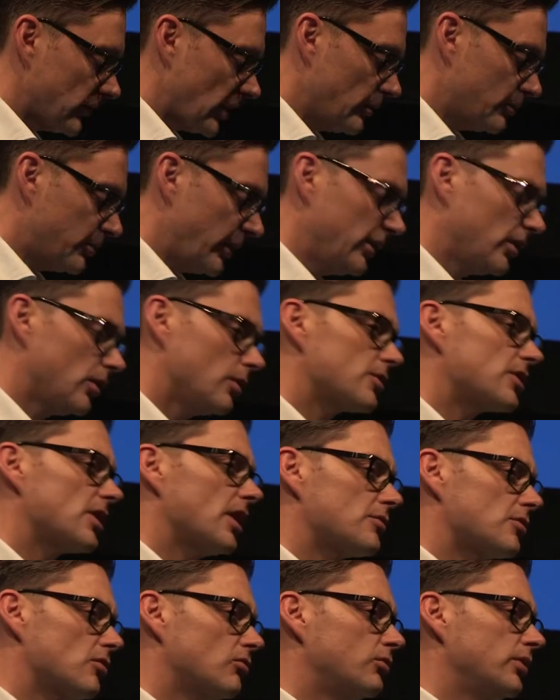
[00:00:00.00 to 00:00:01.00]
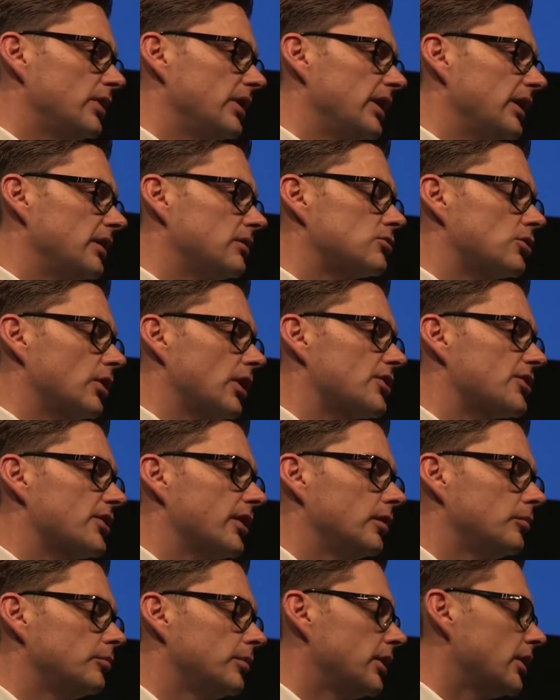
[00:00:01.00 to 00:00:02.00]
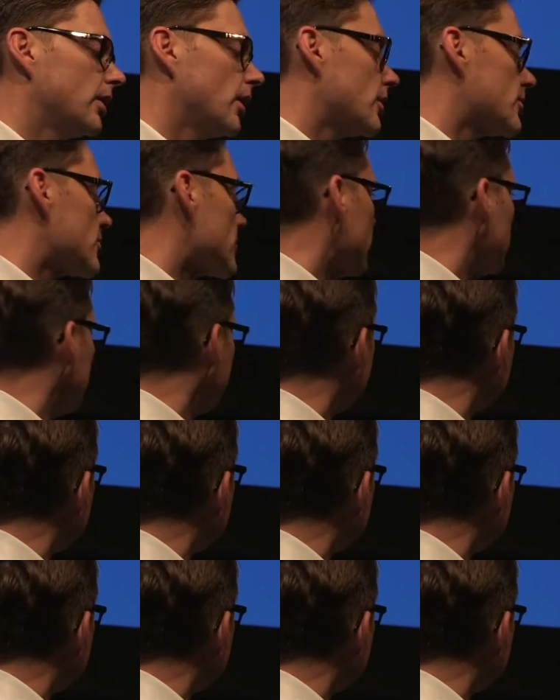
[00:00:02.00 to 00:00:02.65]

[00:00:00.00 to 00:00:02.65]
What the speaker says: And brain concepts are really interesting because